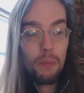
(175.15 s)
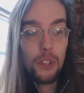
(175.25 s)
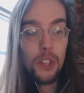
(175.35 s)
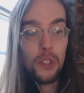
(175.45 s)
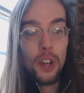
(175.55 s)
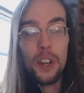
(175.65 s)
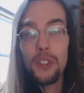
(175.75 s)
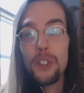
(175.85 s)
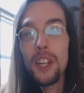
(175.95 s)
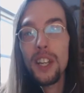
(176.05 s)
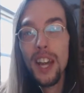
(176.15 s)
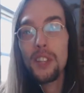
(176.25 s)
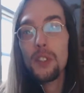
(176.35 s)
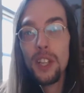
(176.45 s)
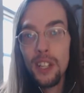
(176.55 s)
She's already said,
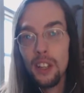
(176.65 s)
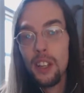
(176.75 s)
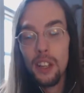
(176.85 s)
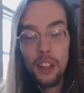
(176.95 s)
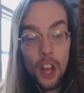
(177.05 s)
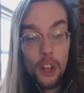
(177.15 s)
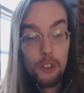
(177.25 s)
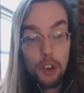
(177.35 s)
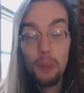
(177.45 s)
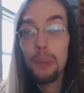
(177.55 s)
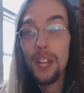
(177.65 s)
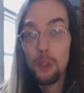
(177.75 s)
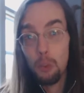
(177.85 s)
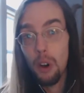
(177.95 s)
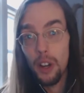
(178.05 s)
yes, indeed, Trump
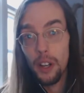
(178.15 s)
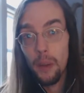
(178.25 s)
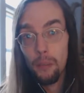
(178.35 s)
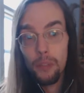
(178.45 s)
has won,